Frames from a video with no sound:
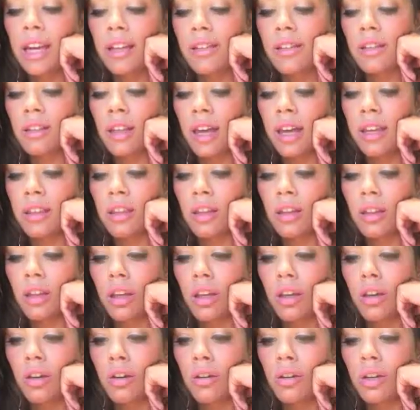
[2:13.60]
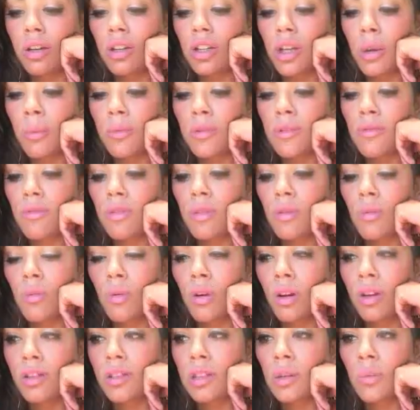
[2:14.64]
lighten the load in terms of the
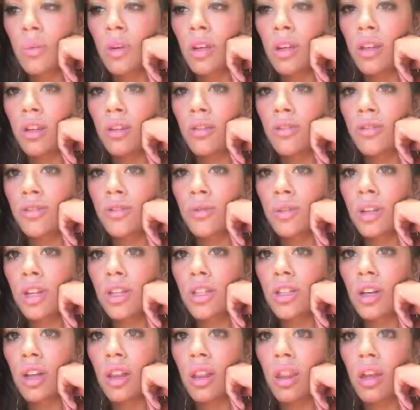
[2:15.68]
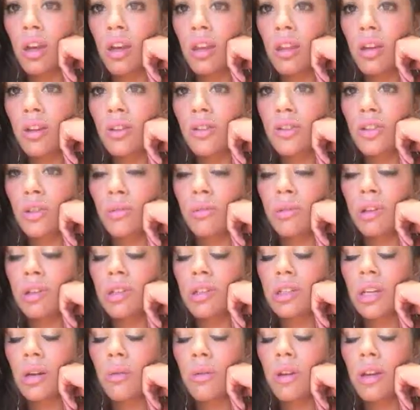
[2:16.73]
words that we use toward each other. There's so much
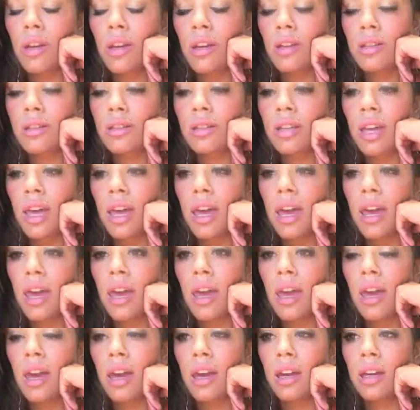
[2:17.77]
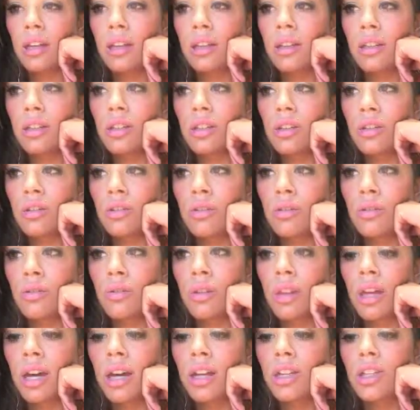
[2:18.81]
that we say and do
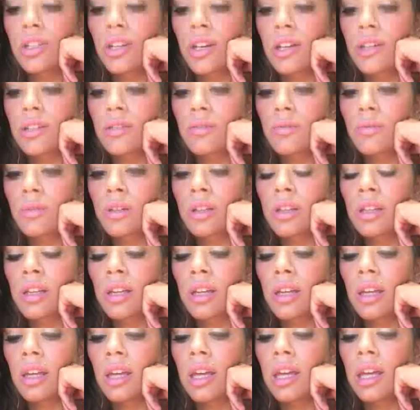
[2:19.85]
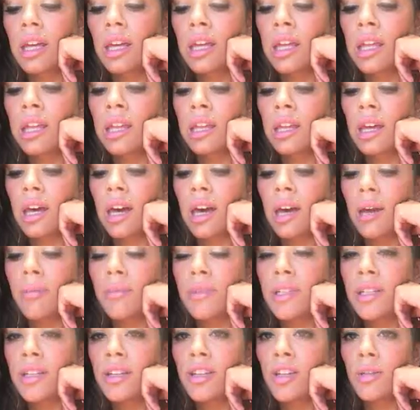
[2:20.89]
that just really
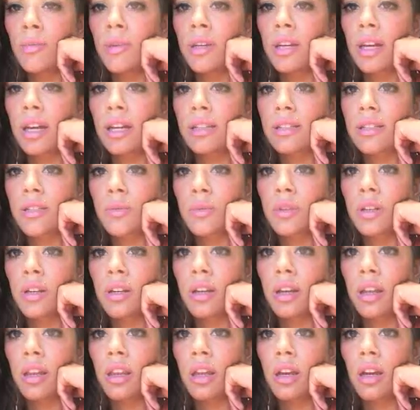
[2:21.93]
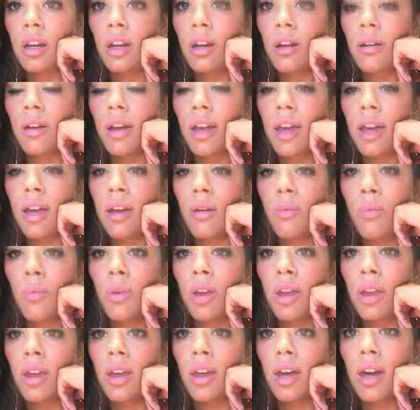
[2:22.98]
dehumanizes one another, and
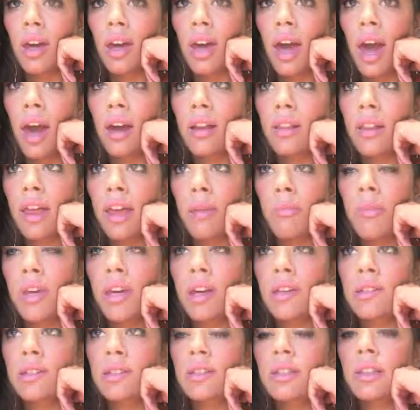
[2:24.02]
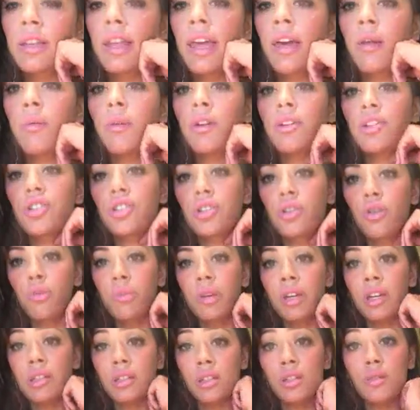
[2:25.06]
we act like because it's language or
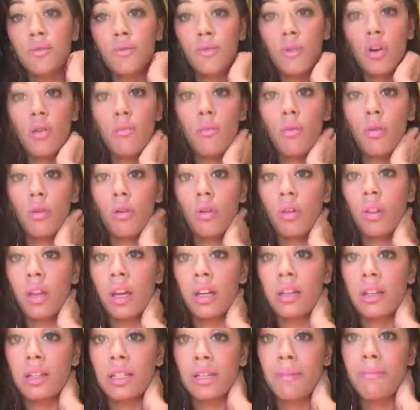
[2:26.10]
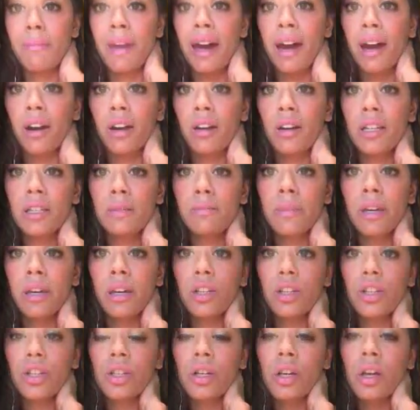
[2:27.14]
because it's verbal, it doesn't matter as
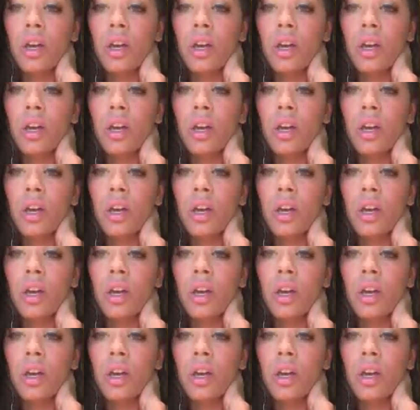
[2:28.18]
much.